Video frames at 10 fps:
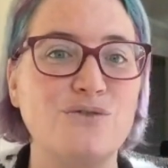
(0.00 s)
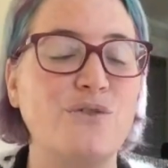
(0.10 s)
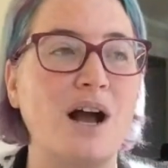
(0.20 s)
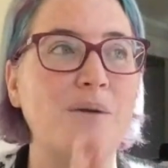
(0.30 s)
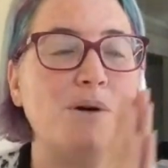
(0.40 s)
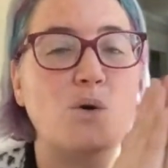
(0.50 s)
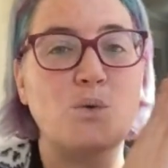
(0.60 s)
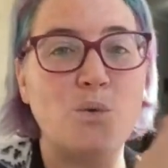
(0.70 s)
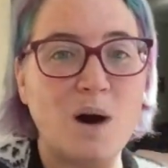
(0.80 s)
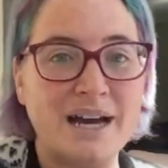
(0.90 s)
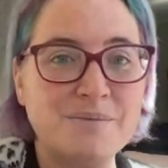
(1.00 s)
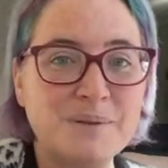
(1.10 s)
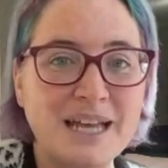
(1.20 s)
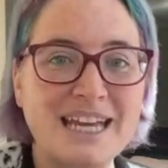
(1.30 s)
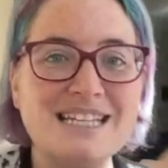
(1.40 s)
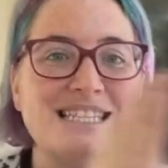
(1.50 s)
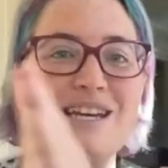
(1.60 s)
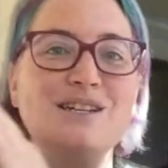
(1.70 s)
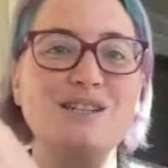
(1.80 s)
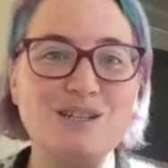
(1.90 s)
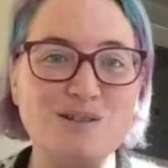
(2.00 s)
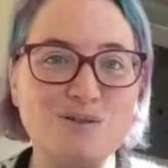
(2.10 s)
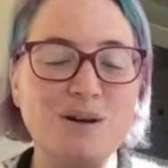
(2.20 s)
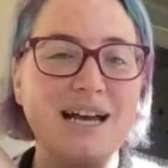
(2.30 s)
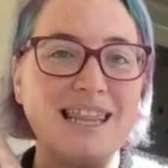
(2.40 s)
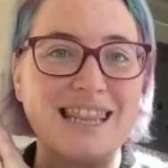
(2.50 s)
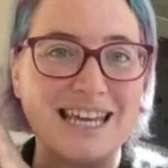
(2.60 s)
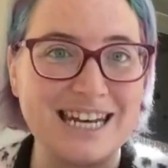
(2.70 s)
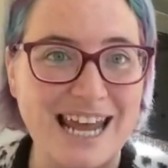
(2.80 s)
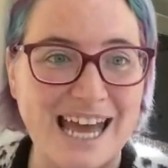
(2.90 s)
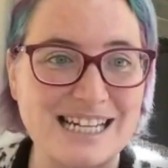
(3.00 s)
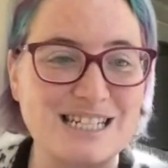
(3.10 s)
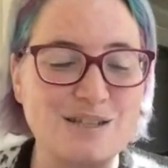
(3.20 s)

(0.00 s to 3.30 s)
from one place to the next.